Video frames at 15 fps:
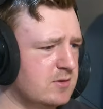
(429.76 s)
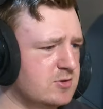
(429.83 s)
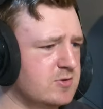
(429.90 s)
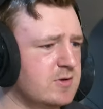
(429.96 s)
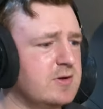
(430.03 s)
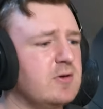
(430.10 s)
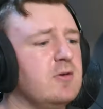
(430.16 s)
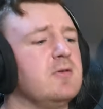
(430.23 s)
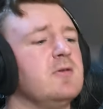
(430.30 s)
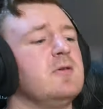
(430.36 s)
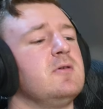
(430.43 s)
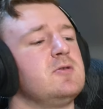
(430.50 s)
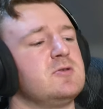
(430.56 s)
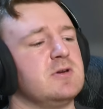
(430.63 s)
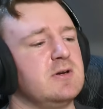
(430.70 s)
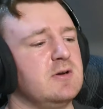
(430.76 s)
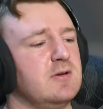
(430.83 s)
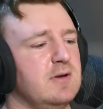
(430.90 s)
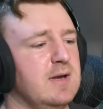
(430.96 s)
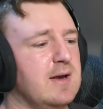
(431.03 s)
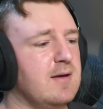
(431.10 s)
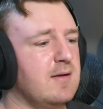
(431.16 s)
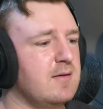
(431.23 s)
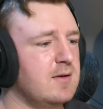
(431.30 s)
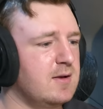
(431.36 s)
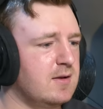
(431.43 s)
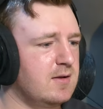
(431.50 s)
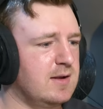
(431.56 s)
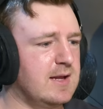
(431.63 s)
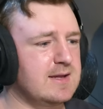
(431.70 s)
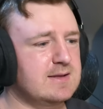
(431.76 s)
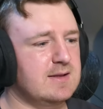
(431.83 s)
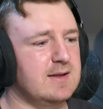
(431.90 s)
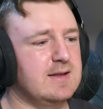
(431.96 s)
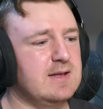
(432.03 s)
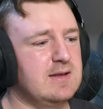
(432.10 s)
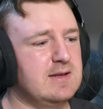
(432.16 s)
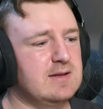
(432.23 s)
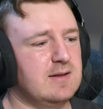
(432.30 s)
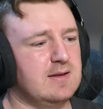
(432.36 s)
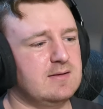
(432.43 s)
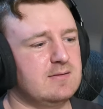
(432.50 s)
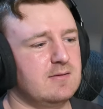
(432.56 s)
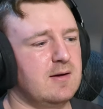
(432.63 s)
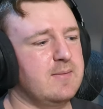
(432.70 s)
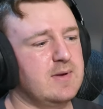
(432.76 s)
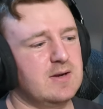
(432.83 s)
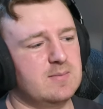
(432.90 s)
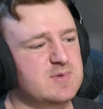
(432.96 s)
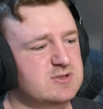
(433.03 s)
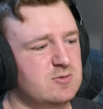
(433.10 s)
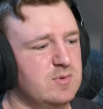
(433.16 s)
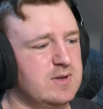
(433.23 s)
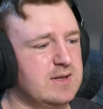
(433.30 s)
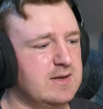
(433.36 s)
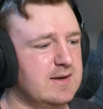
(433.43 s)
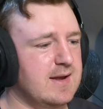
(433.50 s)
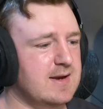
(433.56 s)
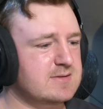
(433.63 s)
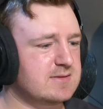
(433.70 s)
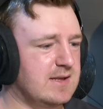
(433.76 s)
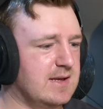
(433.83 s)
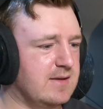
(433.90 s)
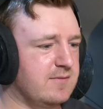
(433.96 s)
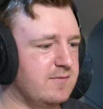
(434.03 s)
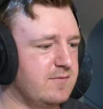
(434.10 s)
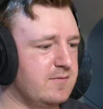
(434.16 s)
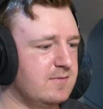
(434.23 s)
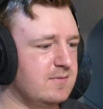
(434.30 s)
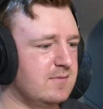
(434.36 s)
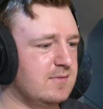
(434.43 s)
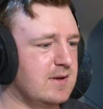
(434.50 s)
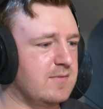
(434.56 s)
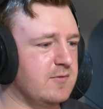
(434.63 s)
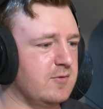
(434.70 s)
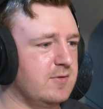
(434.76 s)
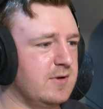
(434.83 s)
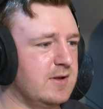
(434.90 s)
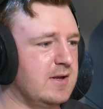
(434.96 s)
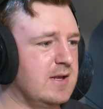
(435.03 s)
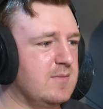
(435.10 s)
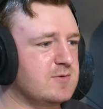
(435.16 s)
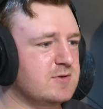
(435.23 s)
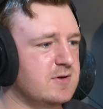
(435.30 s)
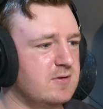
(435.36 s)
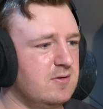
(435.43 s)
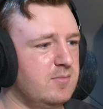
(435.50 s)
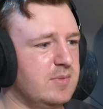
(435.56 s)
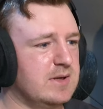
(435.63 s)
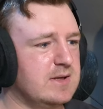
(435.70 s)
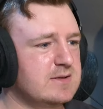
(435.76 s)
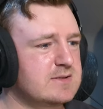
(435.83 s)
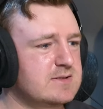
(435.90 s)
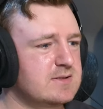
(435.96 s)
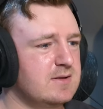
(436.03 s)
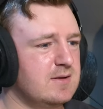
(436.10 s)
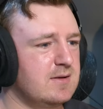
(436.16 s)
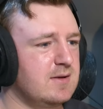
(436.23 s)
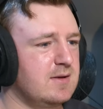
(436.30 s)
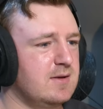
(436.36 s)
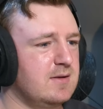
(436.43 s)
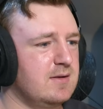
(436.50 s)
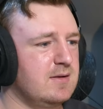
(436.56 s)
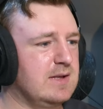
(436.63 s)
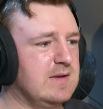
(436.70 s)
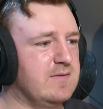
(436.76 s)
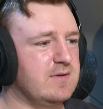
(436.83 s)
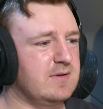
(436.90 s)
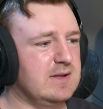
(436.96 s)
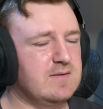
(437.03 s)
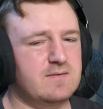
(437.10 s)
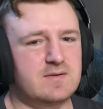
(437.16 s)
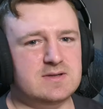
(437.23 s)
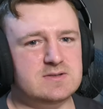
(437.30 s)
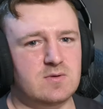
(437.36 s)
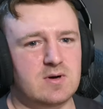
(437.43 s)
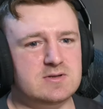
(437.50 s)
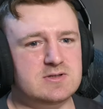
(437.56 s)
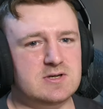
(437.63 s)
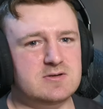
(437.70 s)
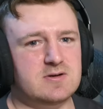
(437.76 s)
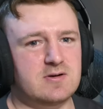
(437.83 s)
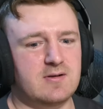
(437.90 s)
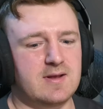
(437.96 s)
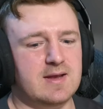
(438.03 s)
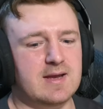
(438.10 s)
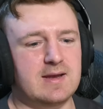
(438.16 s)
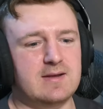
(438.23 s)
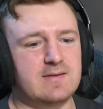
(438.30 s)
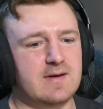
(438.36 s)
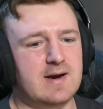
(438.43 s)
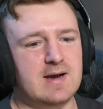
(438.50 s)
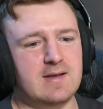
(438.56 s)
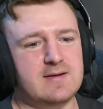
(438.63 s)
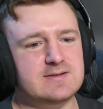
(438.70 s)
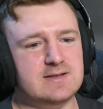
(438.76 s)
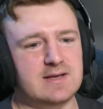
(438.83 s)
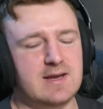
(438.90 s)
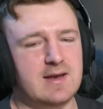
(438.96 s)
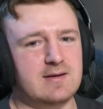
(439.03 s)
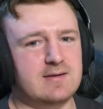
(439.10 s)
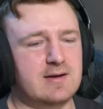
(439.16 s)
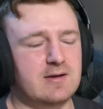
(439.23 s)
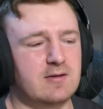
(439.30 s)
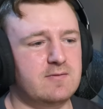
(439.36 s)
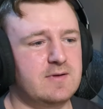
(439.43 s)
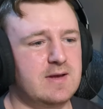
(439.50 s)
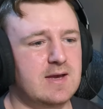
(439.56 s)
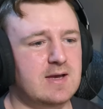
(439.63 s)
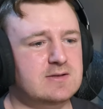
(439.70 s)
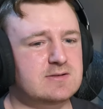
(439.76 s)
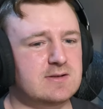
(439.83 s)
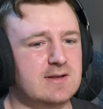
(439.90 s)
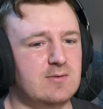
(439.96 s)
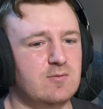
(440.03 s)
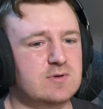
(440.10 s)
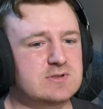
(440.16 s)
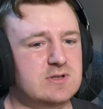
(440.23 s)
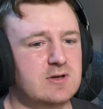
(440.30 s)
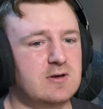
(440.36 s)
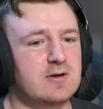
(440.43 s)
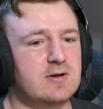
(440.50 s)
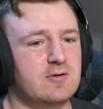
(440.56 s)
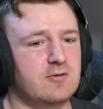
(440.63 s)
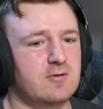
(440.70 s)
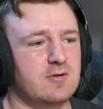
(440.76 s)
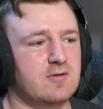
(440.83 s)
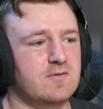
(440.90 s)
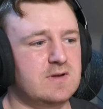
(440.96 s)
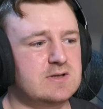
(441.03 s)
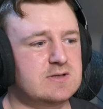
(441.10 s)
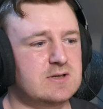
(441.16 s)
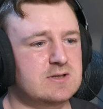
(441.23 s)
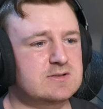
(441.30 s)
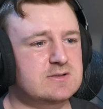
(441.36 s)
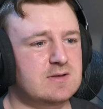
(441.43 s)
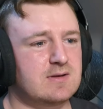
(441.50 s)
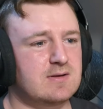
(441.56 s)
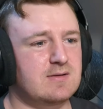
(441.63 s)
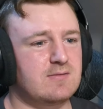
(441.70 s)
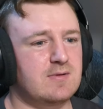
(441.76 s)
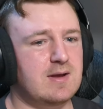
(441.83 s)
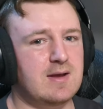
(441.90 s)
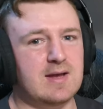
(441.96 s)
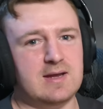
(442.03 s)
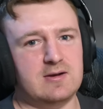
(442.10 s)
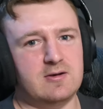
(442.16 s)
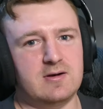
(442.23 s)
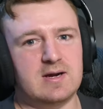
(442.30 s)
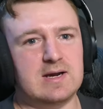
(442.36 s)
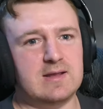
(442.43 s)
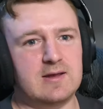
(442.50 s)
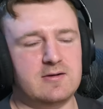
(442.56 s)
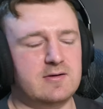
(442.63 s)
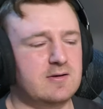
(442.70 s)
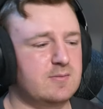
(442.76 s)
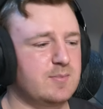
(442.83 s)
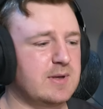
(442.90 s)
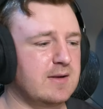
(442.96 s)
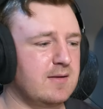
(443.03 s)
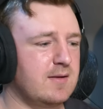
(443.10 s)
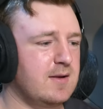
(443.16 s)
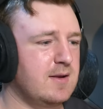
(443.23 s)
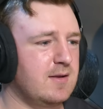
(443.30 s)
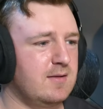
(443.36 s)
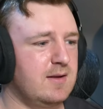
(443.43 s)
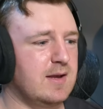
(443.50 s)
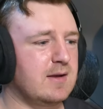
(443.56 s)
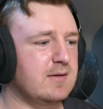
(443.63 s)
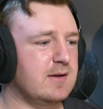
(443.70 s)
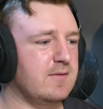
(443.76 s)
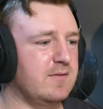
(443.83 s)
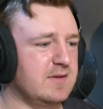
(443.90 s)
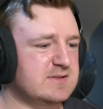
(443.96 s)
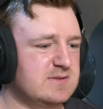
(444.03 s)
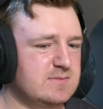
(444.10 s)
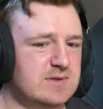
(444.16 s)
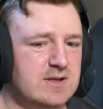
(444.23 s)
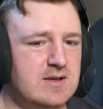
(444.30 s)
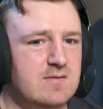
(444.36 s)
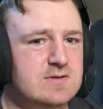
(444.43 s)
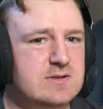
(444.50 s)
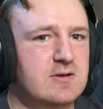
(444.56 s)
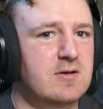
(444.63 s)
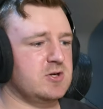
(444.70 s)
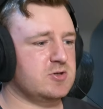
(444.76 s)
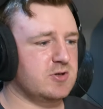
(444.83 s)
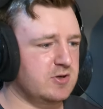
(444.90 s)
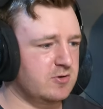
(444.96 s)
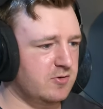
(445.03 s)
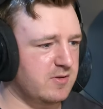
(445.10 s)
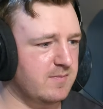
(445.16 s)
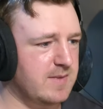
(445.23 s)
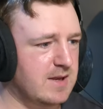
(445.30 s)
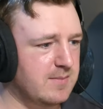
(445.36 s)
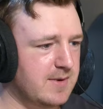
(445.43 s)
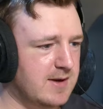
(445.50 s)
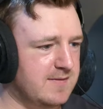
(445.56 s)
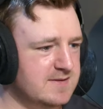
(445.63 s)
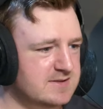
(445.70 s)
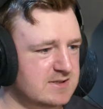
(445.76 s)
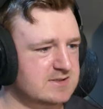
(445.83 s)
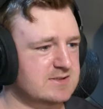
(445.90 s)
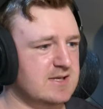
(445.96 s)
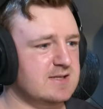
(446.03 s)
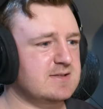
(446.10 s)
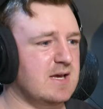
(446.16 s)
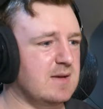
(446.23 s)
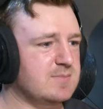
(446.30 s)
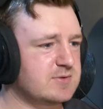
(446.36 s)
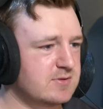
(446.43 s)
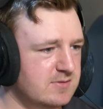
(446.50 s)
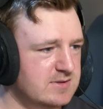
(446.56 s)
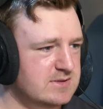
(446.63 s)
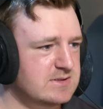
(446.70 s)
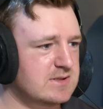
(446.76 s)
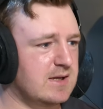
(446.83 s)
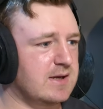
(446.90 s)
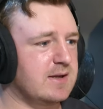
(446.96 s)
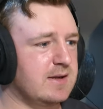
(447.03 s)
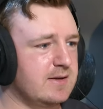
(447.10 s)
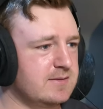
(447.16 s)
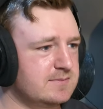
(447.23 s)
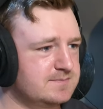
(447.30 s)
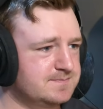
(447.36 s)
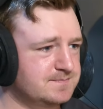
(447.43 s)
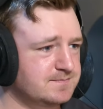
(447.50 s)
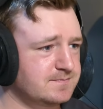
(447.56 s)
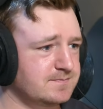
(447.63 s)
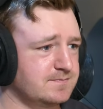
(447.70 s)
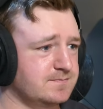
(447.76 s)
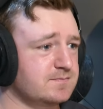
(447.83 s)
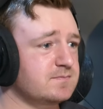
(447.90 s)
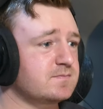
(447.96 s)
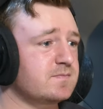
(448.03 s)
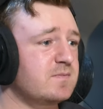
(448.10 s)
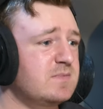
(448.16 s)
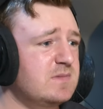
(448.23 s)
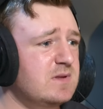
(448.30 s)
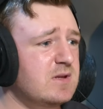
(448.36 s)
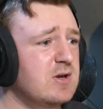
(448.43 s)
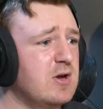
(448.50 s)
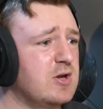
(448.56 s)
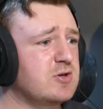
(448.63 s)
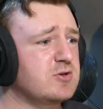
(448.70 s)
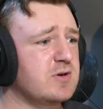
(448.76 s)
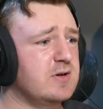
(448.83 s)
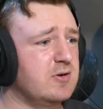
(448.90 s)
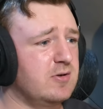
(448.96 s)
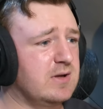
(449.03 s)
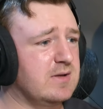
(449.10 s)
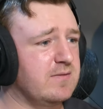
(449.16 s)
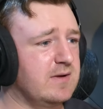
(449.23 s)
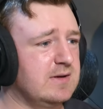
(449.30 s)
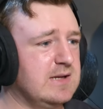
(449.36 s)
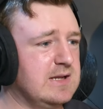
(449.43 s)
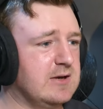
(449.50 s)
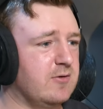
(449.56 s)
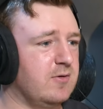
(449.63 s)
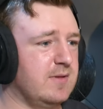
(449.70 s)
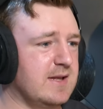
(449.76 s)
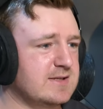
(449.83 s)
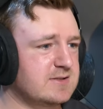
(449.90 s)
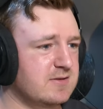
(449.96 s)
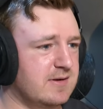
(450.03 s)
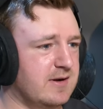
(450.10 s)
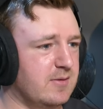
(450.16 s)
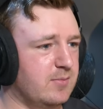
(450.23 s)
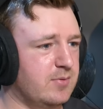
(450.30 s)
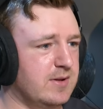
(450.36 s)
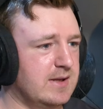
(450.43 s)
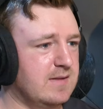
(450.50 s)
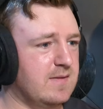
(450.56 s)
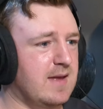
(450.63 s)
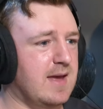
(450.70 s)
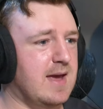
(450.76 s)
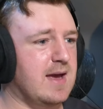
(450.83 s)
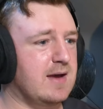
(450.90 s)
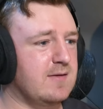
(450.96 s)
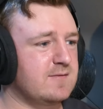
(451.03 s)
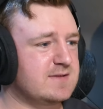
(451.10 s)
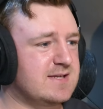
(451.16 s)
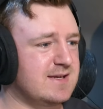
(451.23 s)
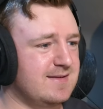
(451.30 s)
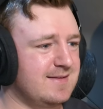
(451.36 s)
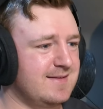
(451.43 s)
Trindle, yeah. Yeah, like I mean, I'm assuming he did actually have a really good game, Trindle, but it's even just watching Trindle, like in the highlights, I can't tell if he actually was good or if he just had a good highlight reel, but yeah, definitely seems like he was good. Trindle, the man behind the success, absolutely stunning. Trindle giving Nico a lesson how to play in the halves.